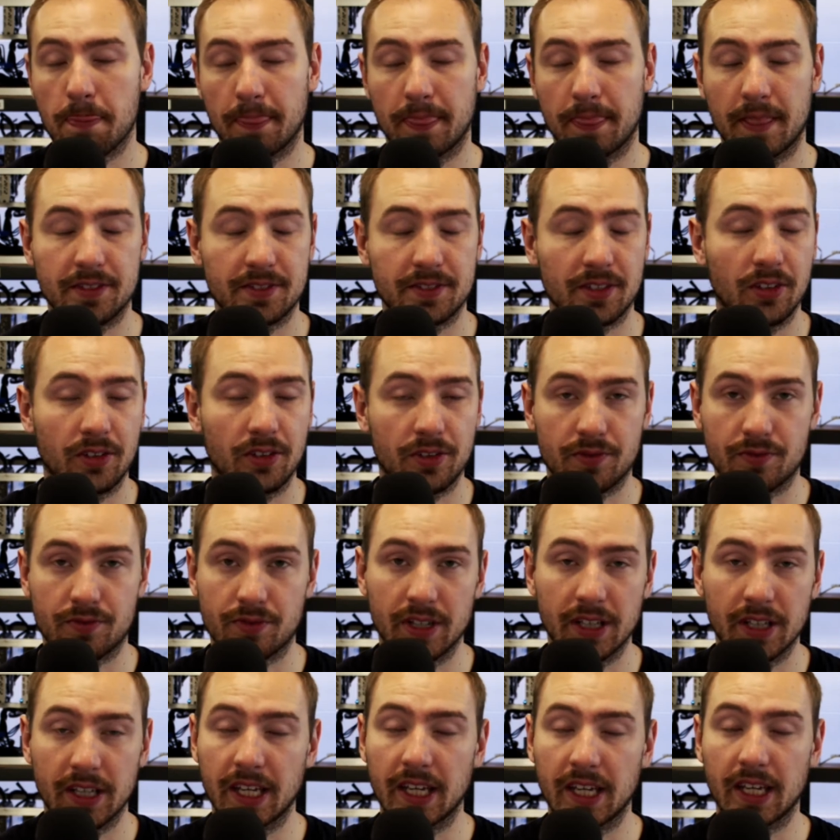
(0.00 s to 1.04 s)
There's a lot of
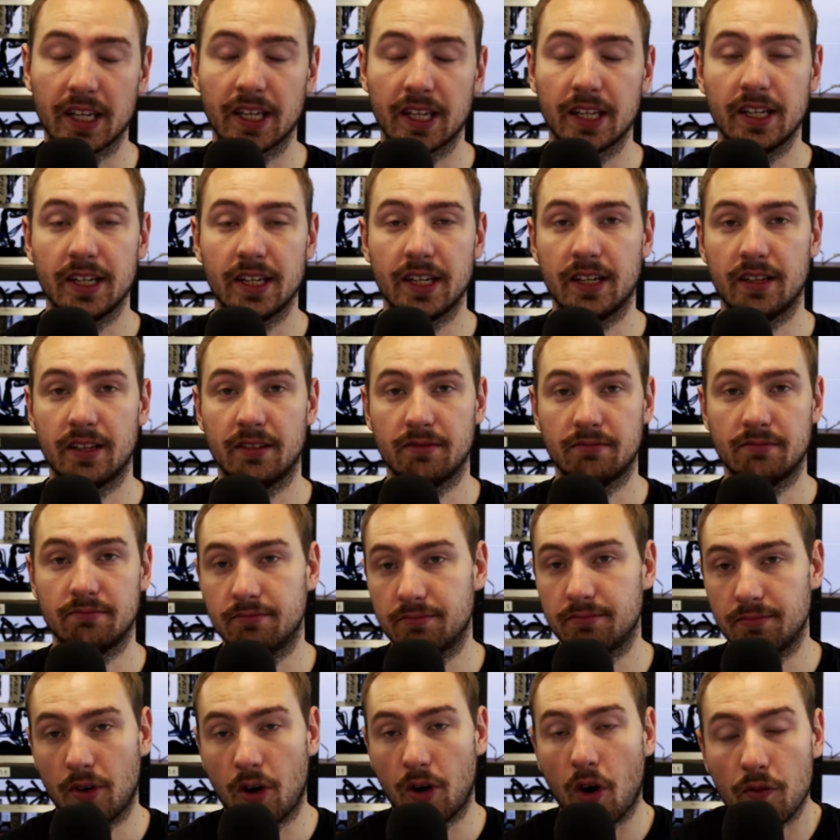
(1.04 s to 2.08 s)
really
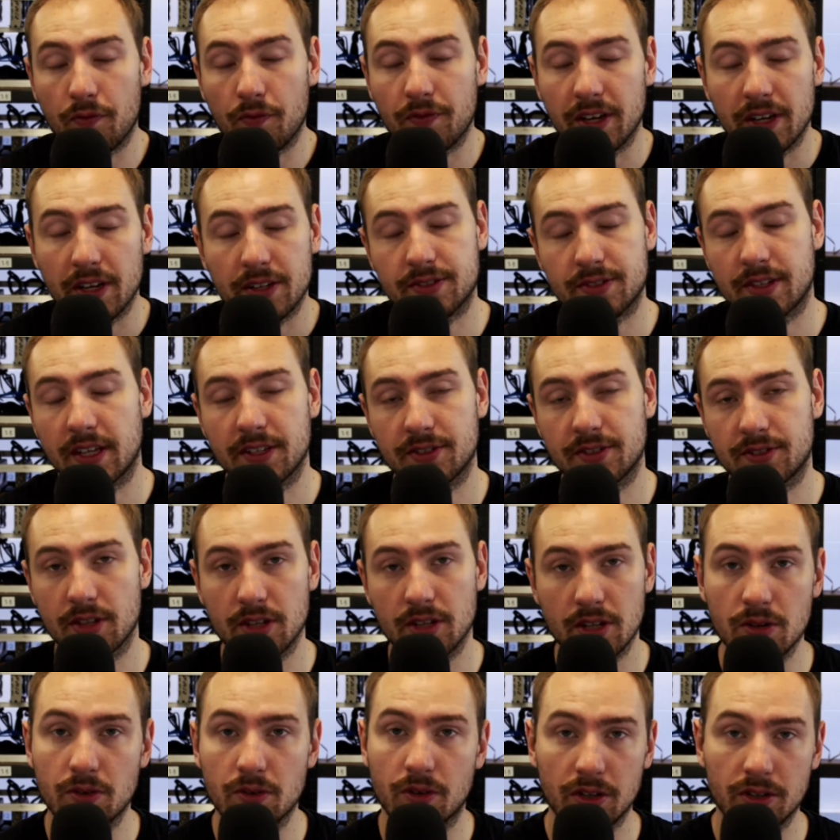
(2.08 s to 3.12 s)
obvious things that
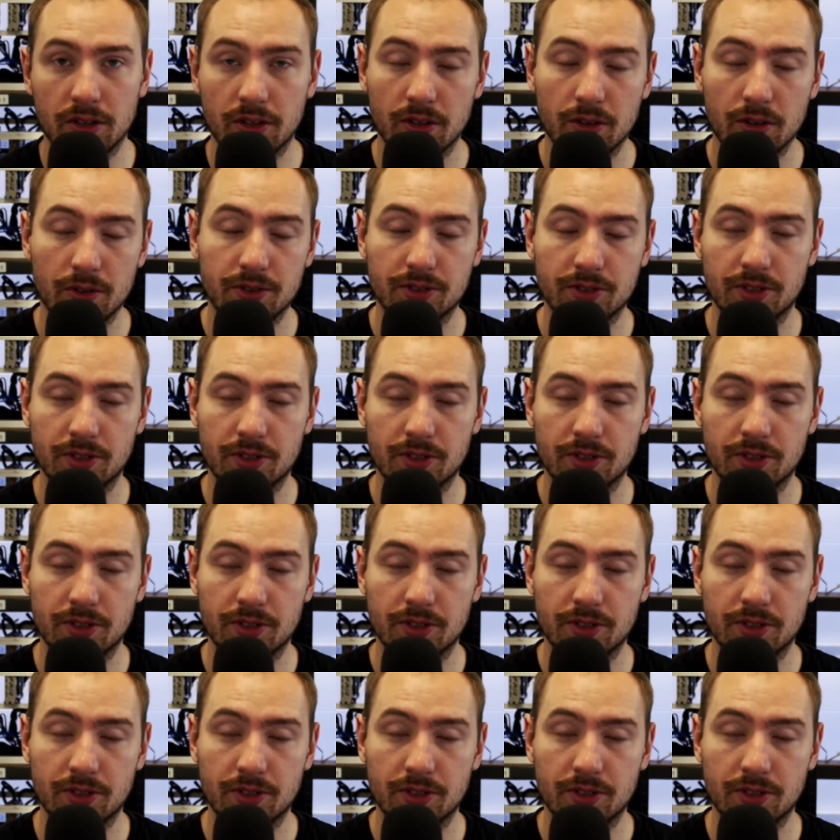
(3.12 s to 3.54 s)
you can do.